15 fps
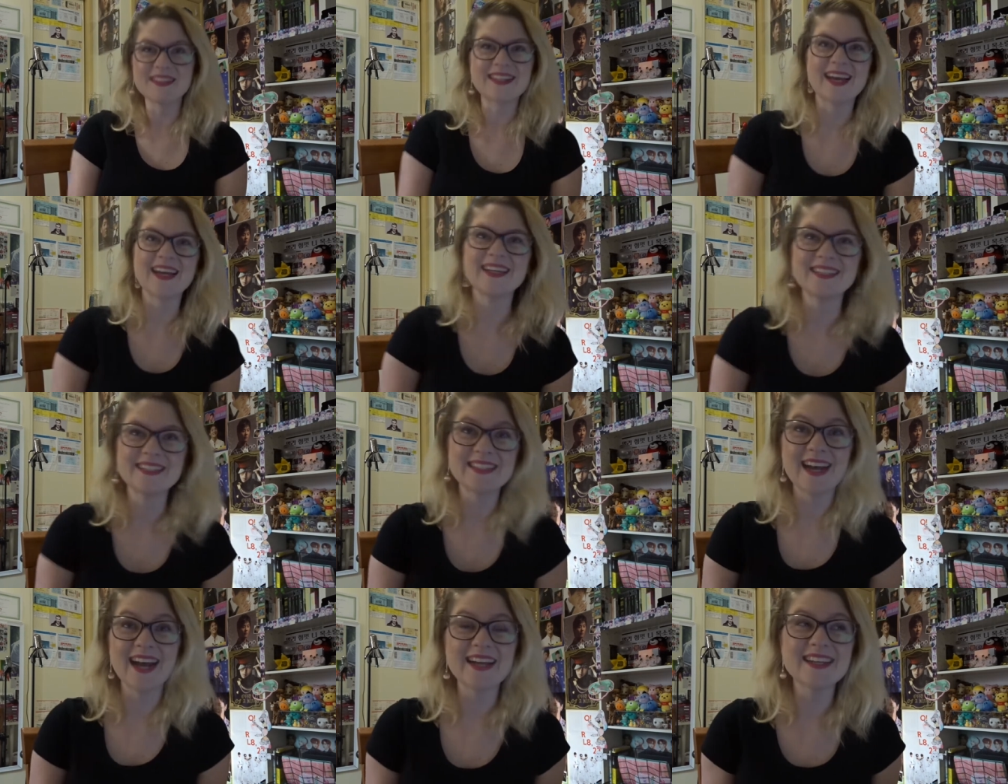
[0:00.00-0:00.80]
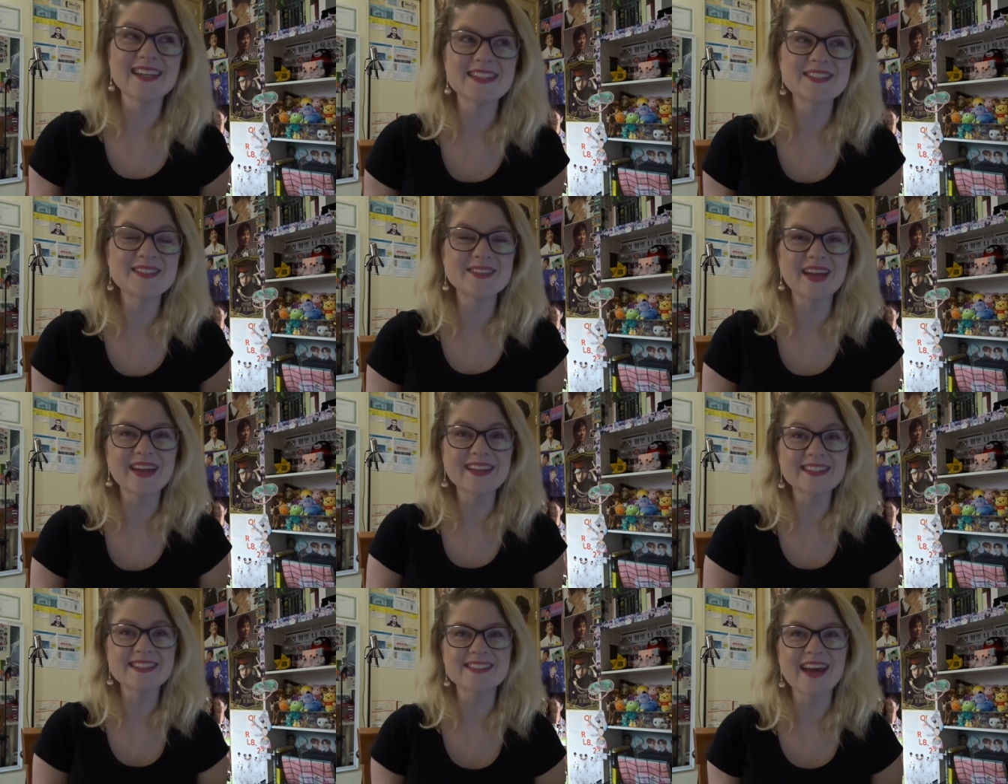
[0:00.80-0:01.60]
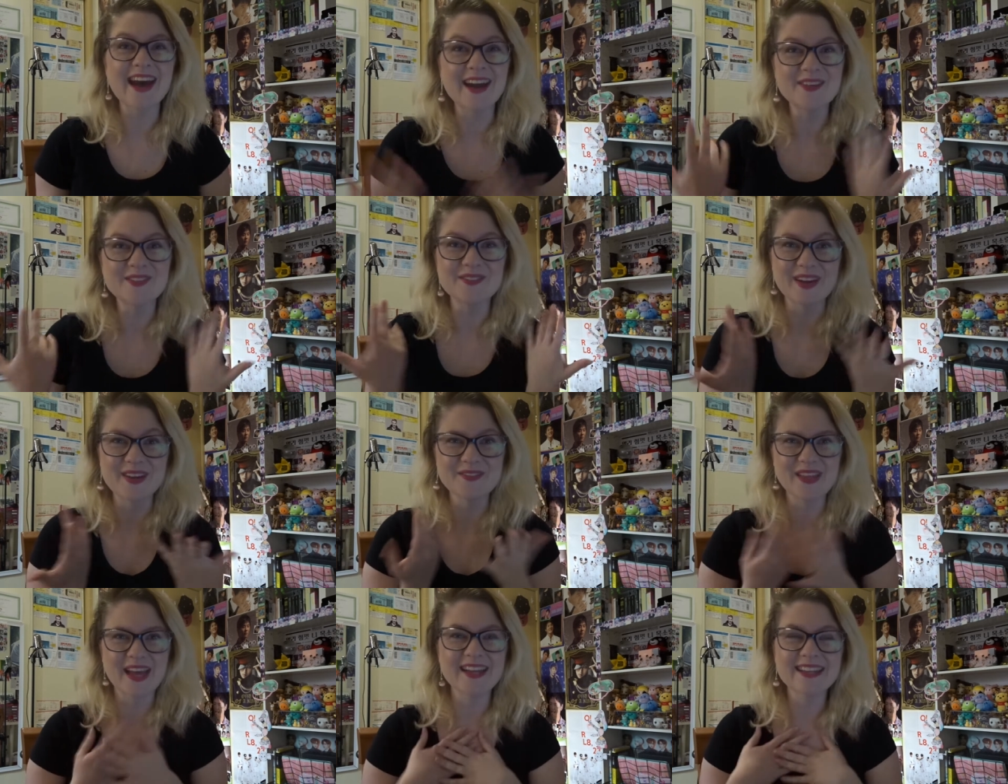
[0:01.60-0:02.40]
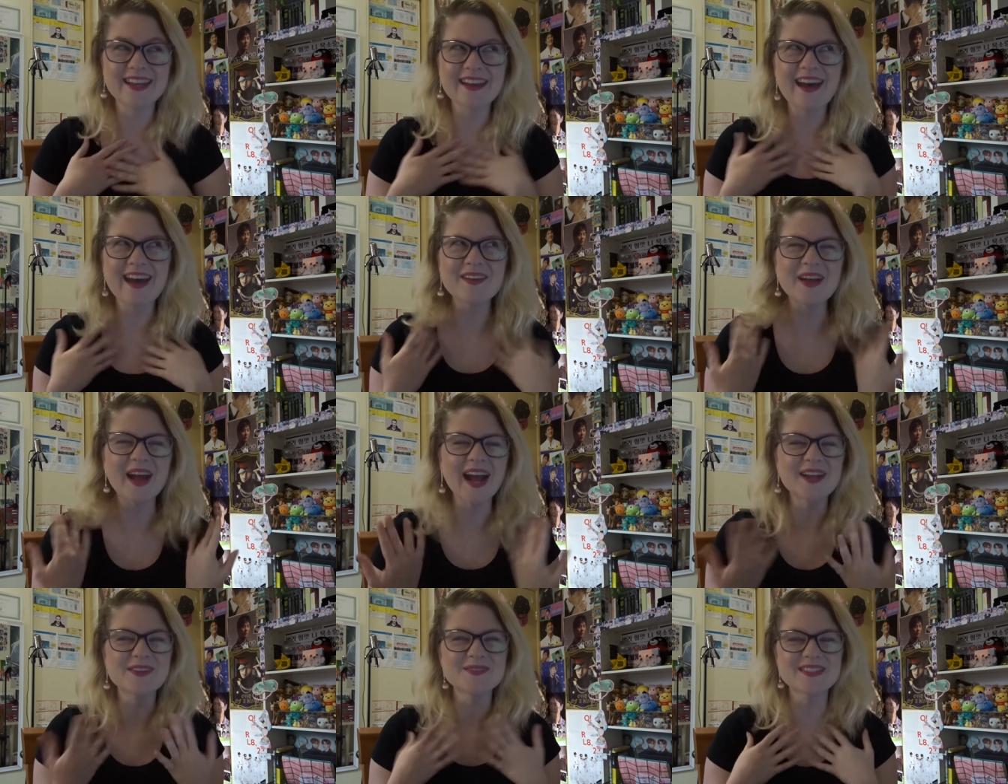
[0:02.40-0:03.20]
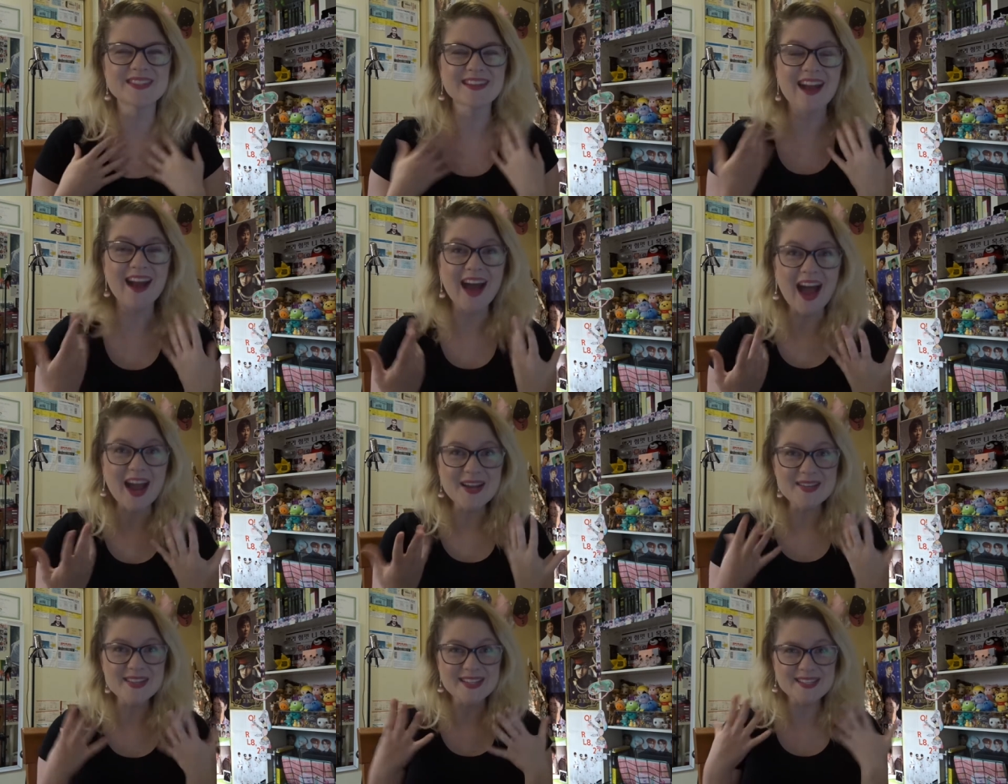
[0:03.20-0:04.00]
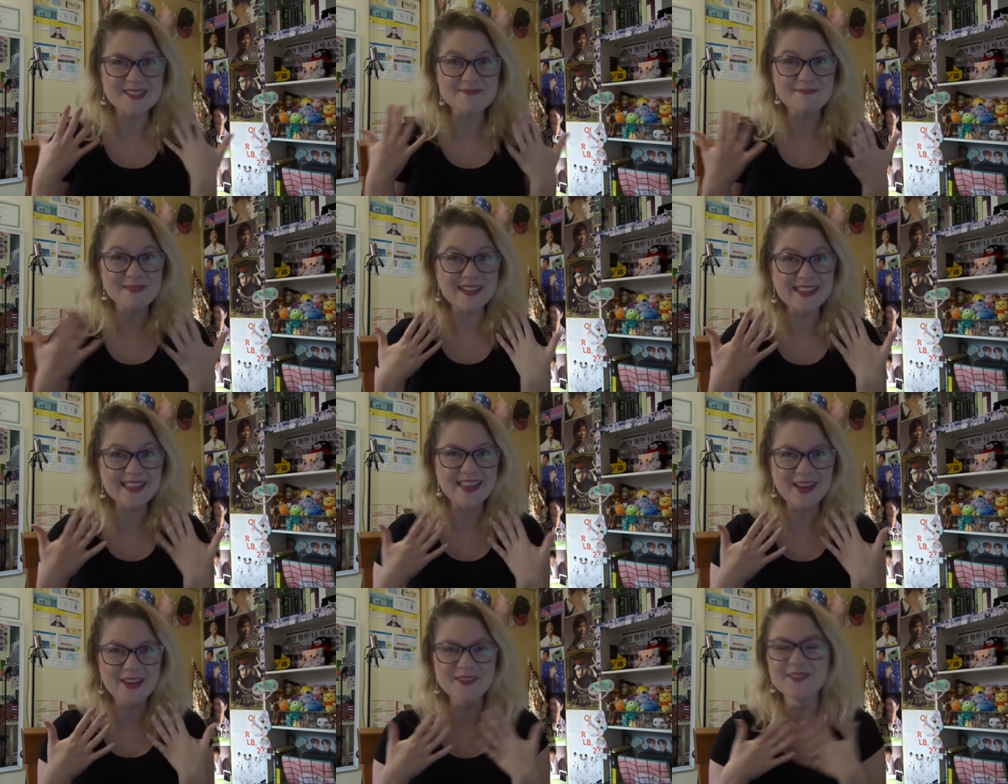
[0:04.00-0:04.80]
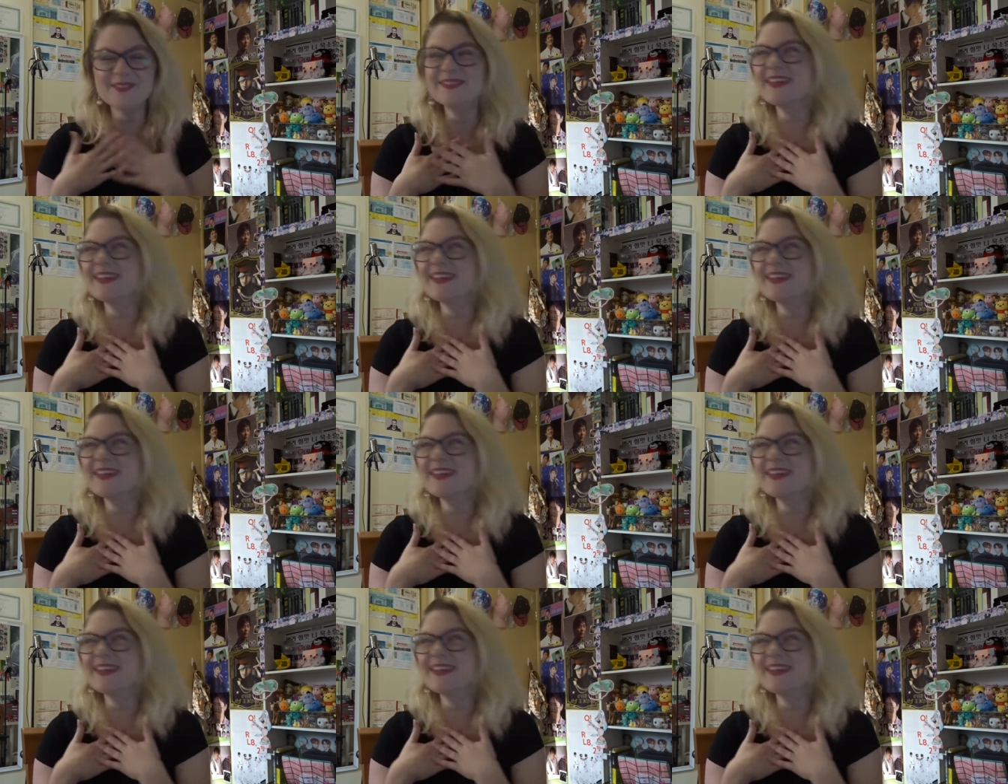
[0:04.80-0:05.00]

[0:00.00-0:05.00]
Like I get to I get to high five. I get I I'm seeing I get to meet them.